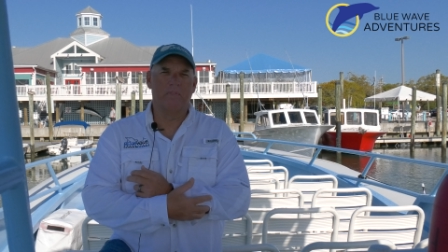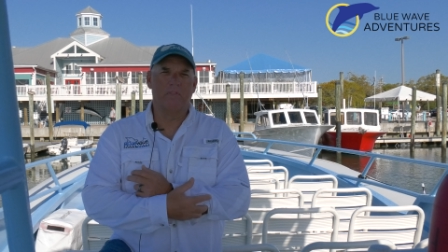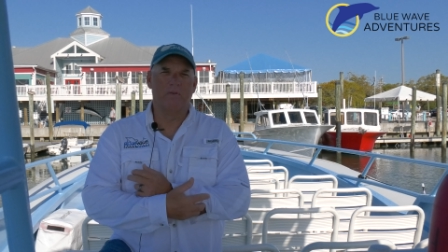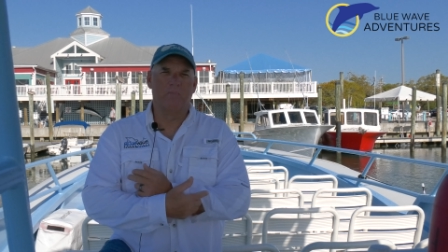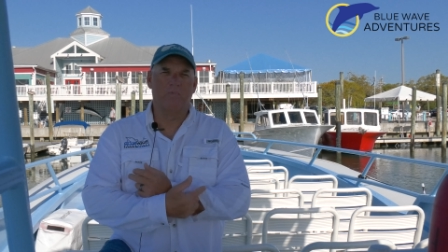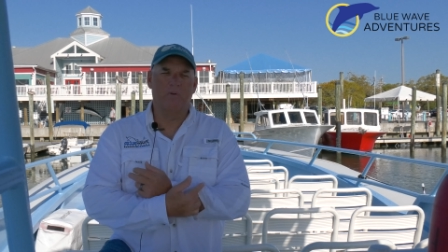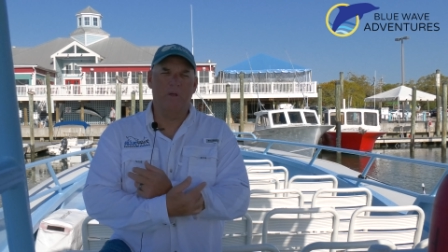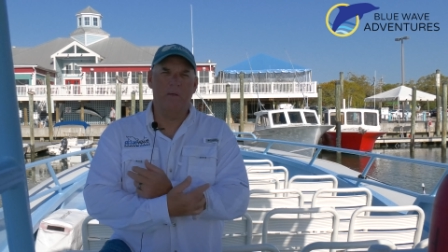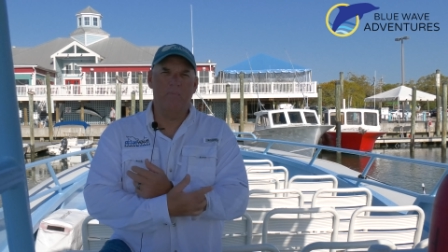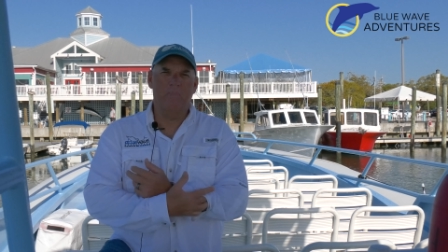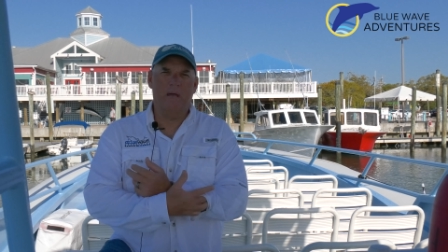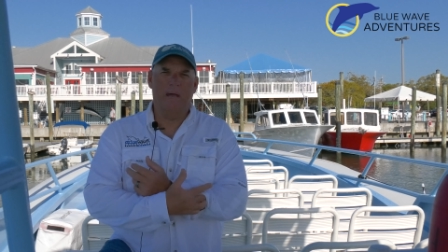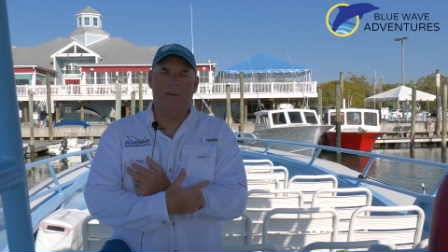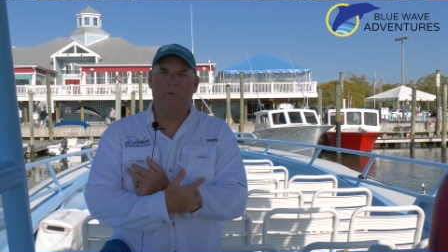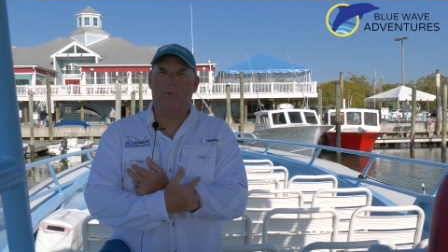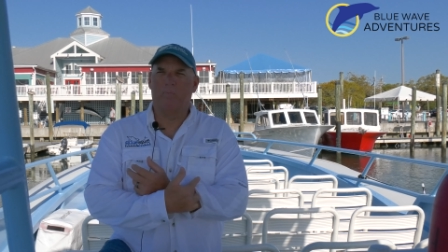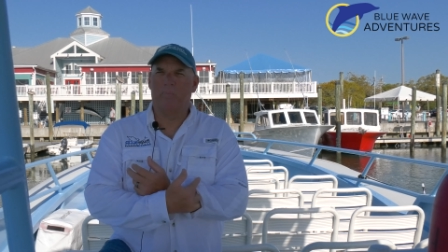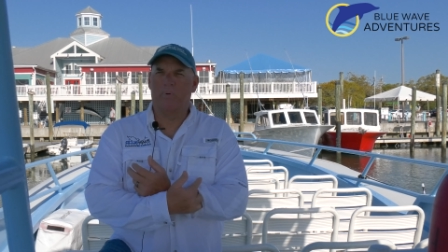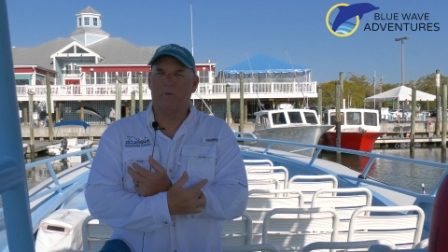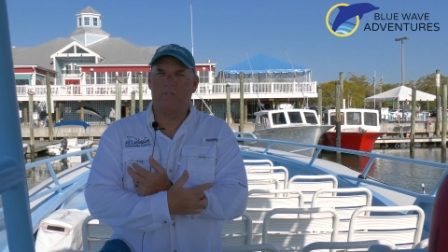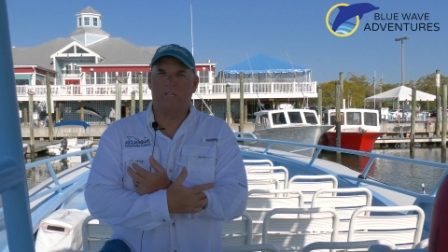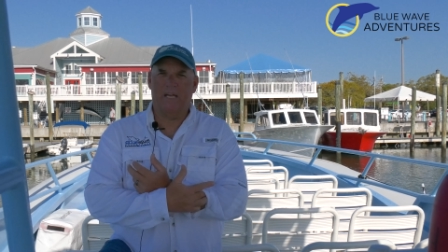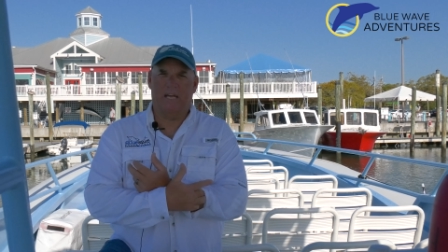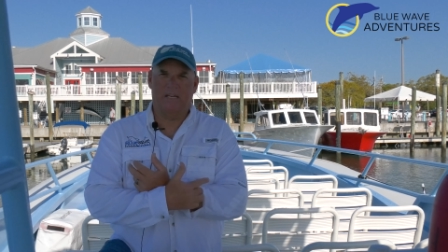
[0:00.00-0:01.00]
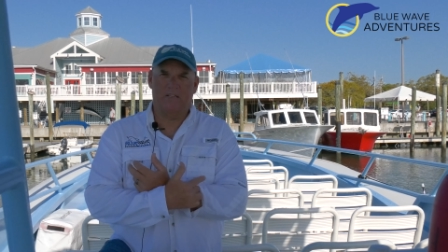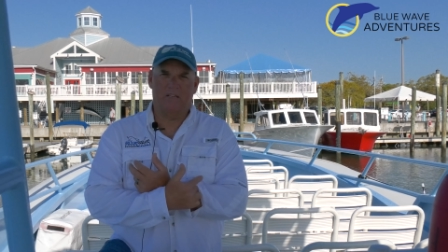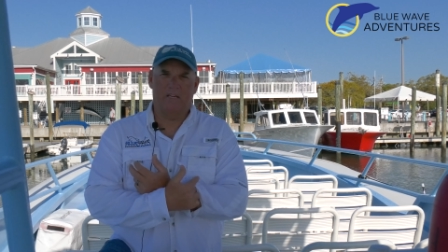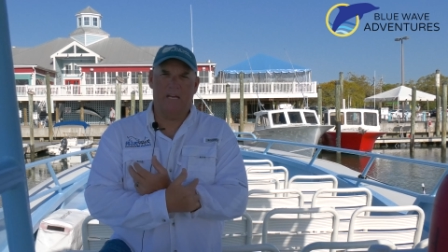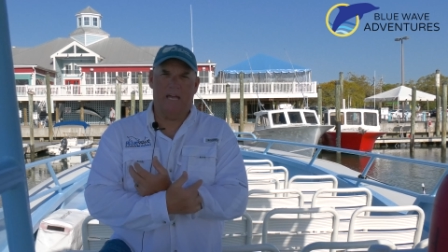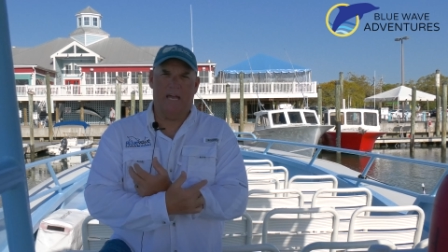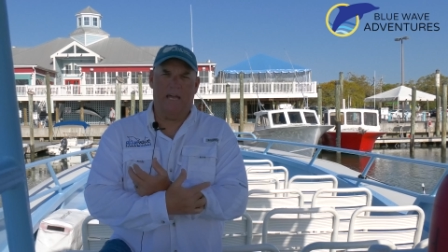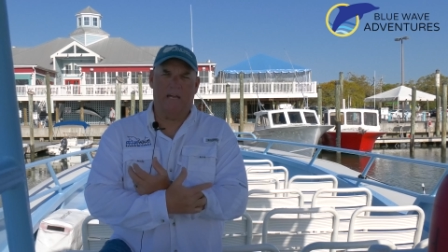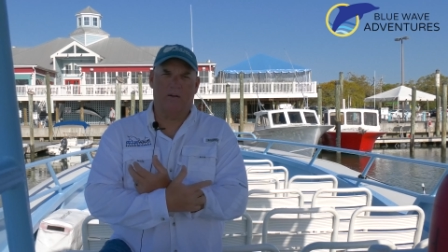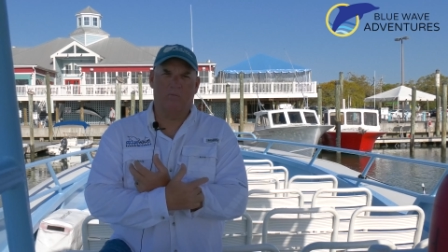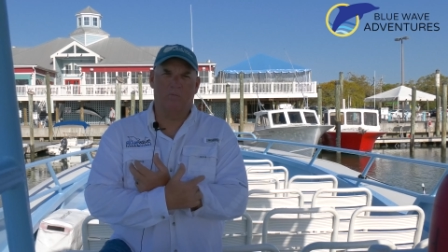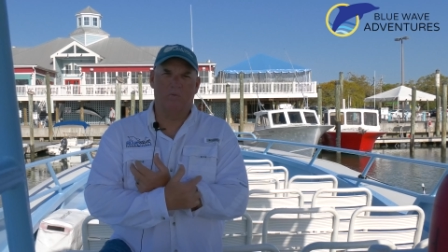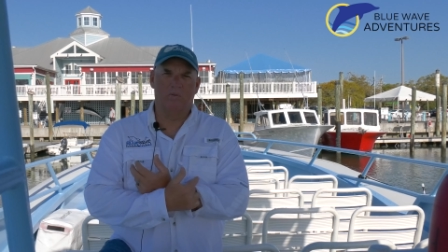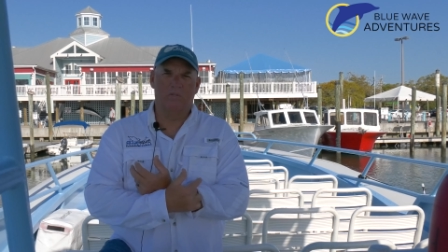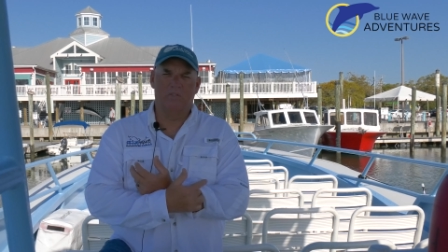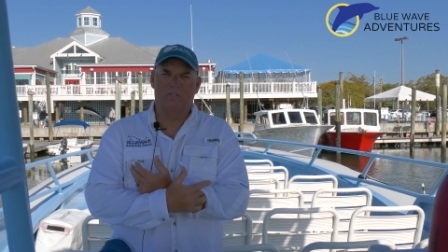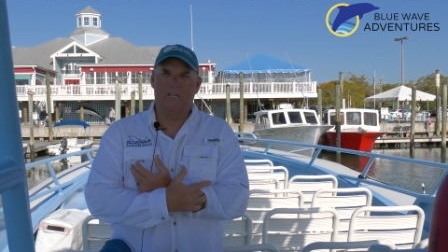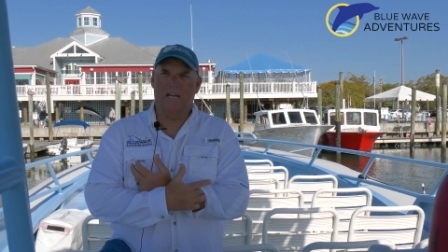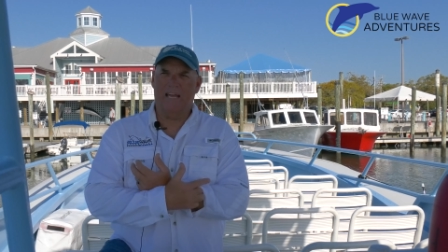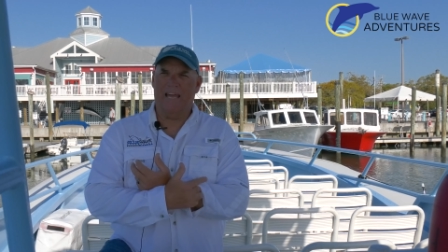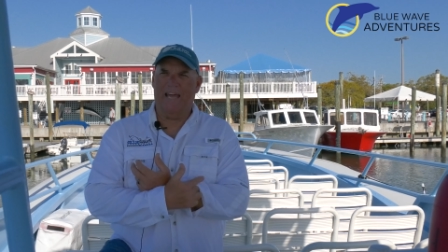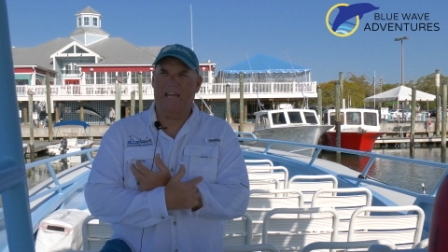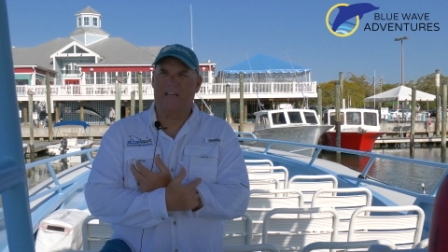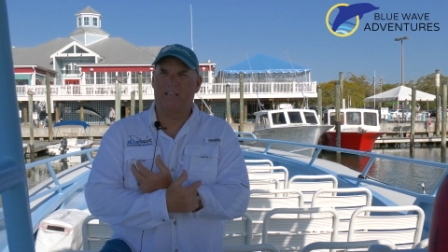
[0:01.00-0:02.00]
The Marine Mammal Protection Act
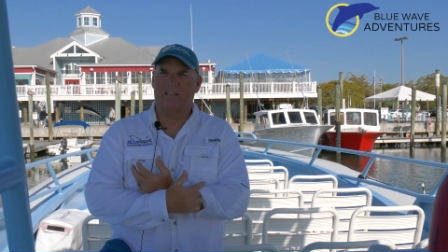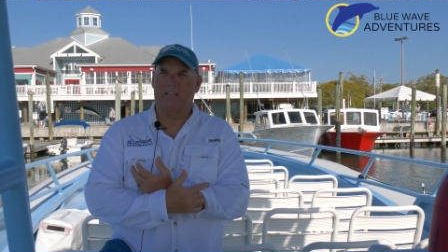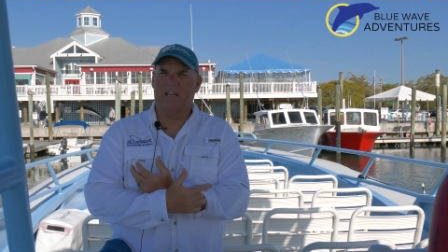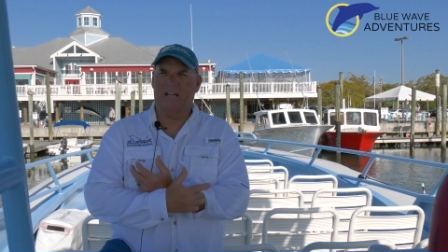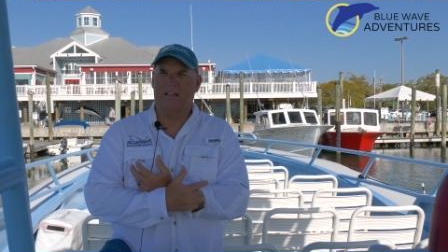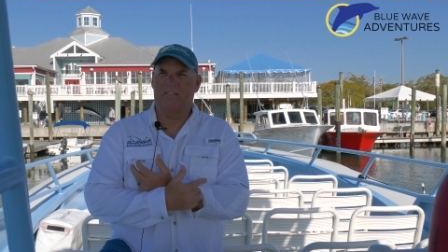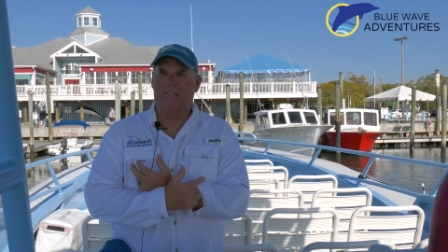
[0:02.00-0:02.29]
was enacted,